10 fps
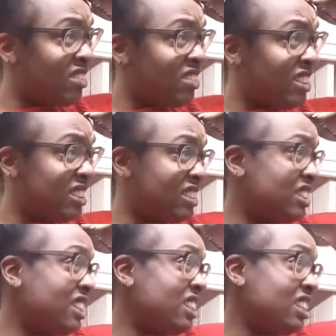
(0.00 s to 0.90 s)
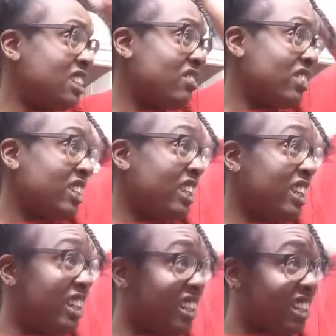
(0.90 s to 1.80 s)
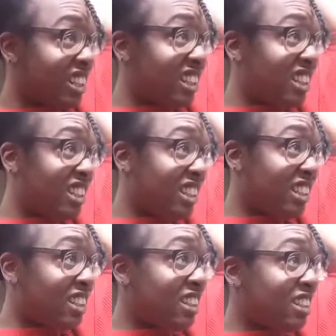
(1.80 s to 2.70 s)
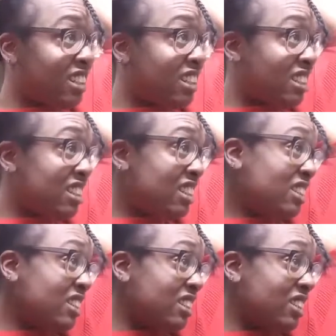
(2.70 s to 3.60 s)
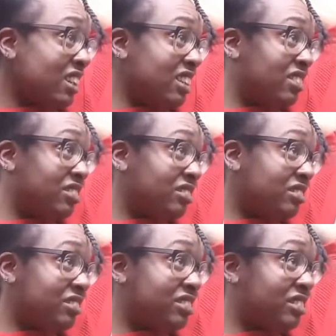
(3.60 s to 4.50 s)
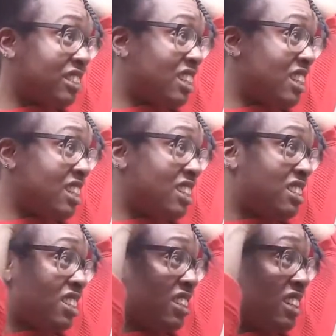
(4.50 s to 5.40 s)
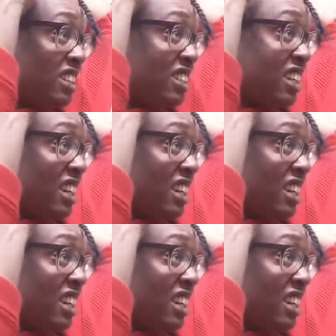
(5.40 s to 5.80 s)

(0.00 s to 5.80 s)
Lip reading: Please don't say this camera here. Yeah. So yeah, see